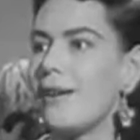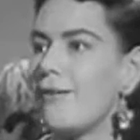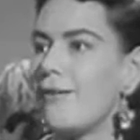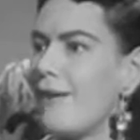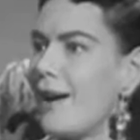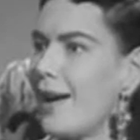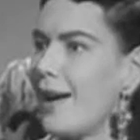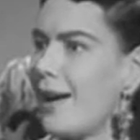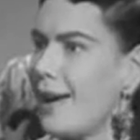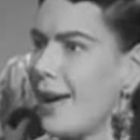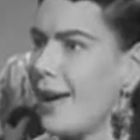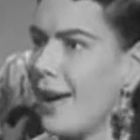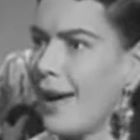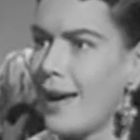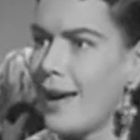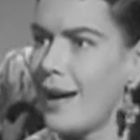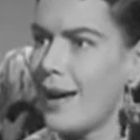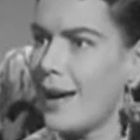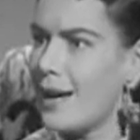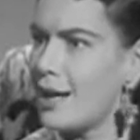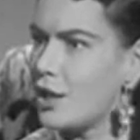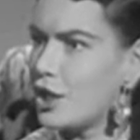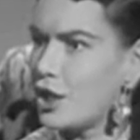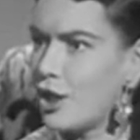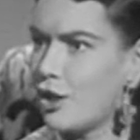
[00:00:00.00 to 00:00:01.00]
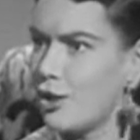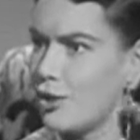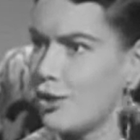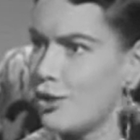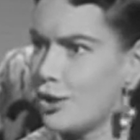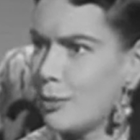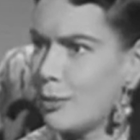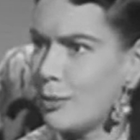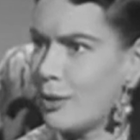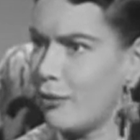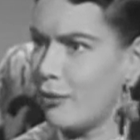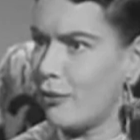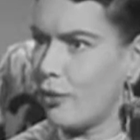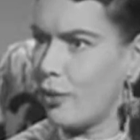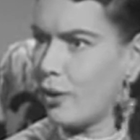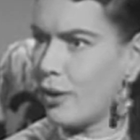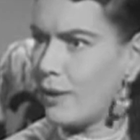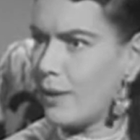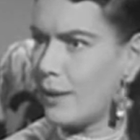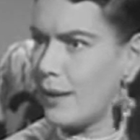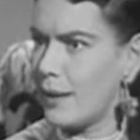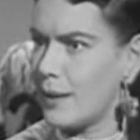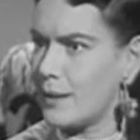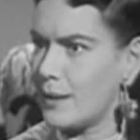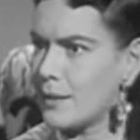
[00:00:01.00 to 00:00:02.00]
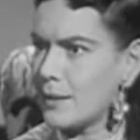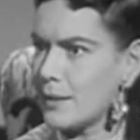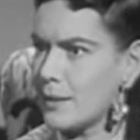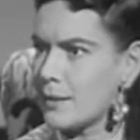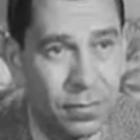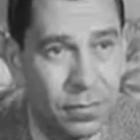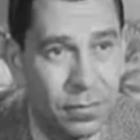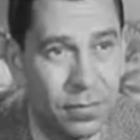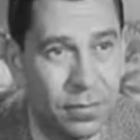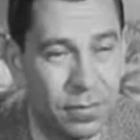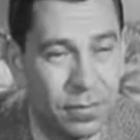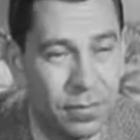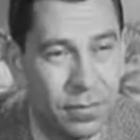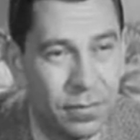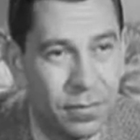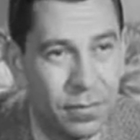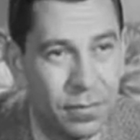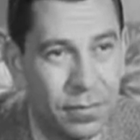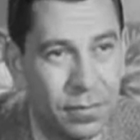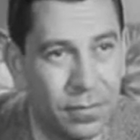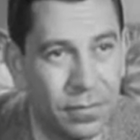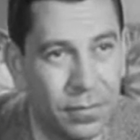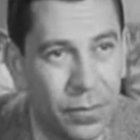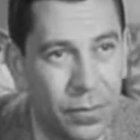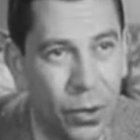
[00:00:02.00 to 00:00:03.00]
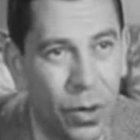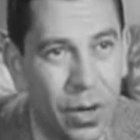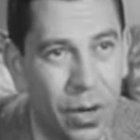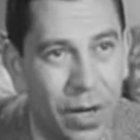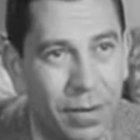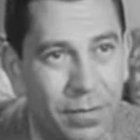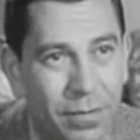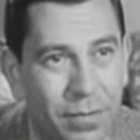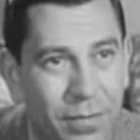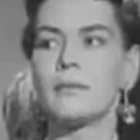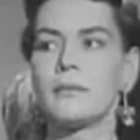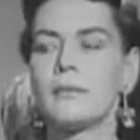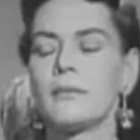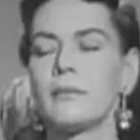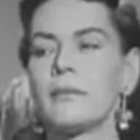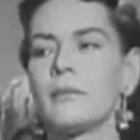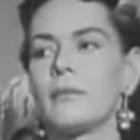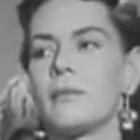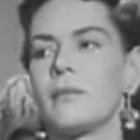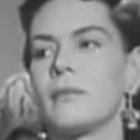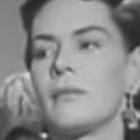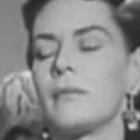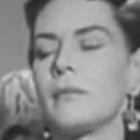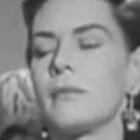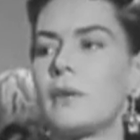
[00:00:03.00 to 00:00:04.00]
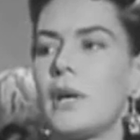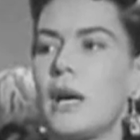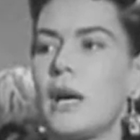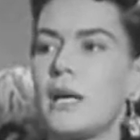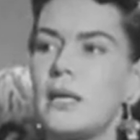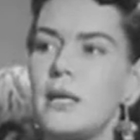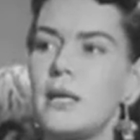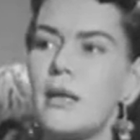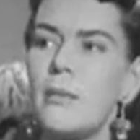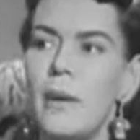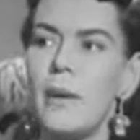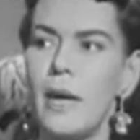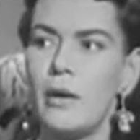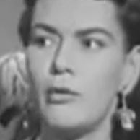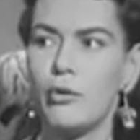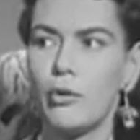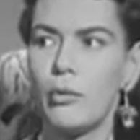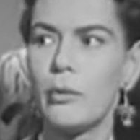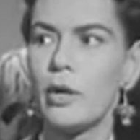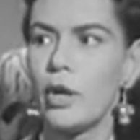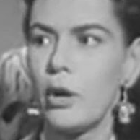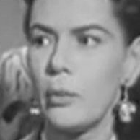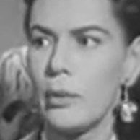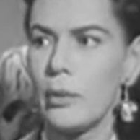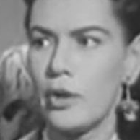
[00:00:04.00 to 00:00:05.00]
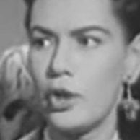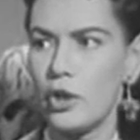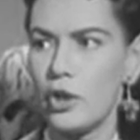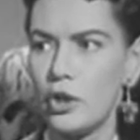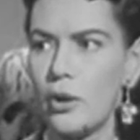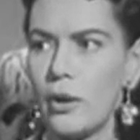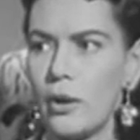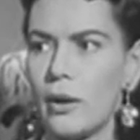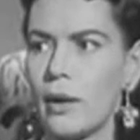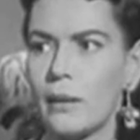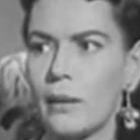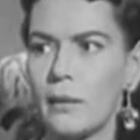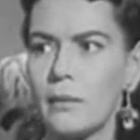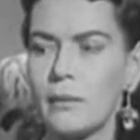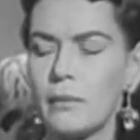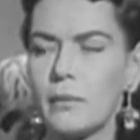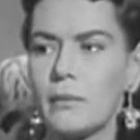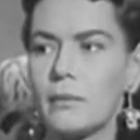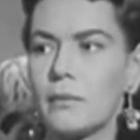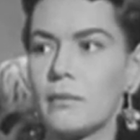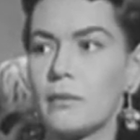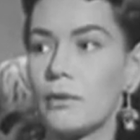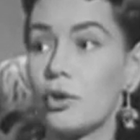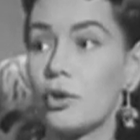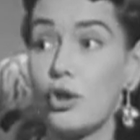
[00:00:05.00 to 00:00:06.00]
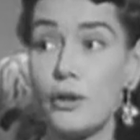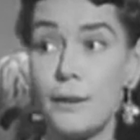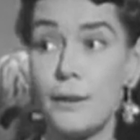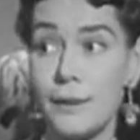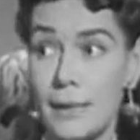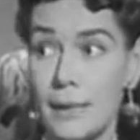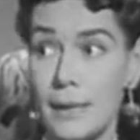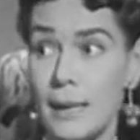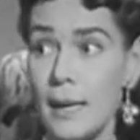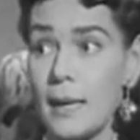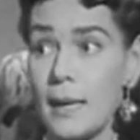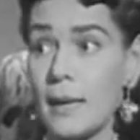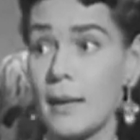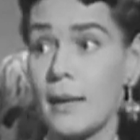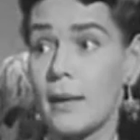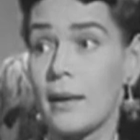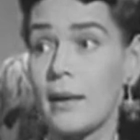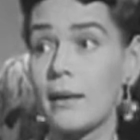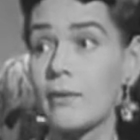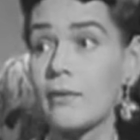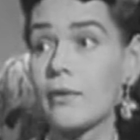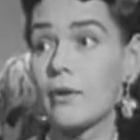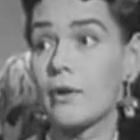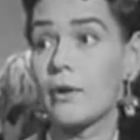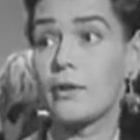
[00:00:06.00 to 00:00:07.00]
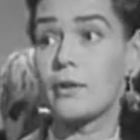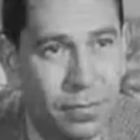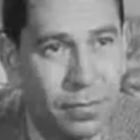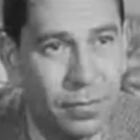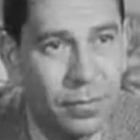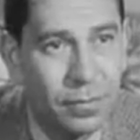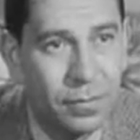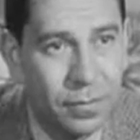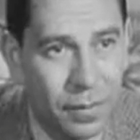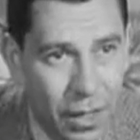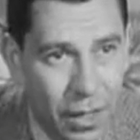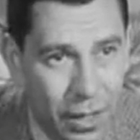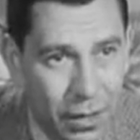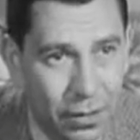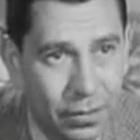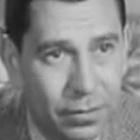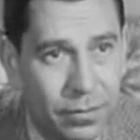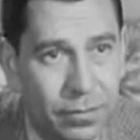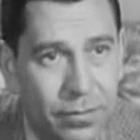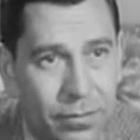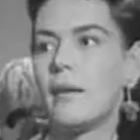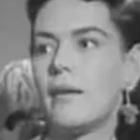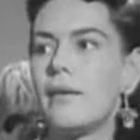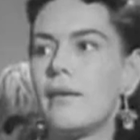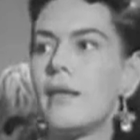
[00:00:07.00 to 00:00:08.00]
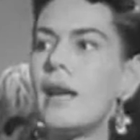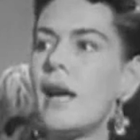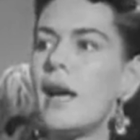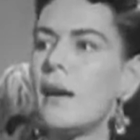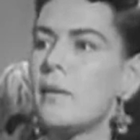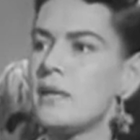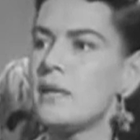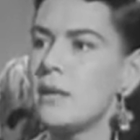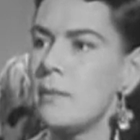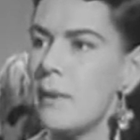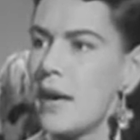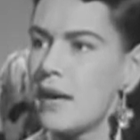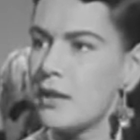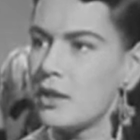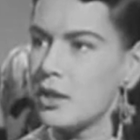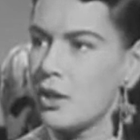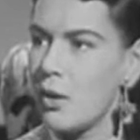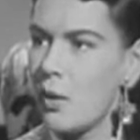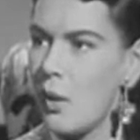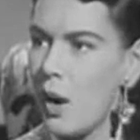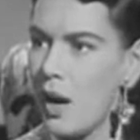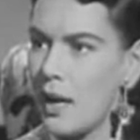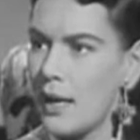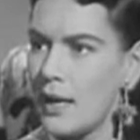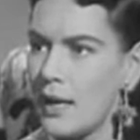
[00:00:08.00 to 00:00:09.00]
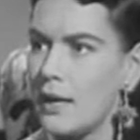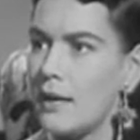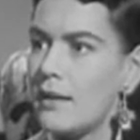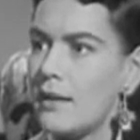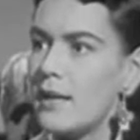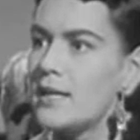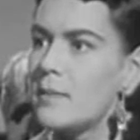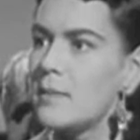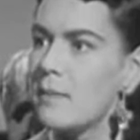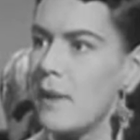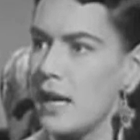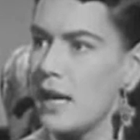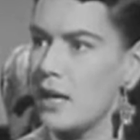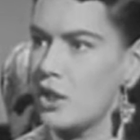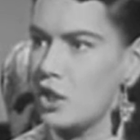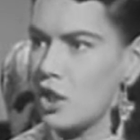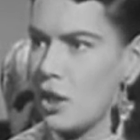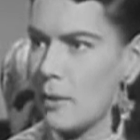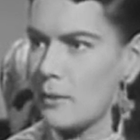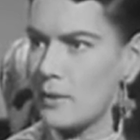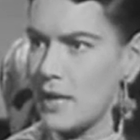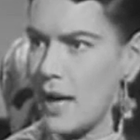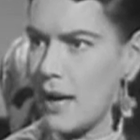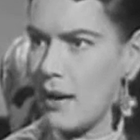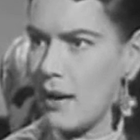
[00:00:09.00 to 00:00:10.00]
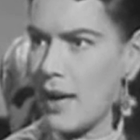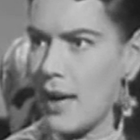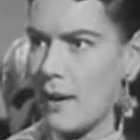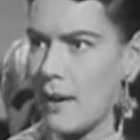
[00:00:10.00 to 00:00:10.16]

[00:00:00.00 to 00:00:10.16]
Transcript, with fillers: If I had, I'd have told you before this. Go ahead. Got to the bedroom and opened the door. Couldn't see anything at first. Yeah. Then I was about to go on in, and this man jumped out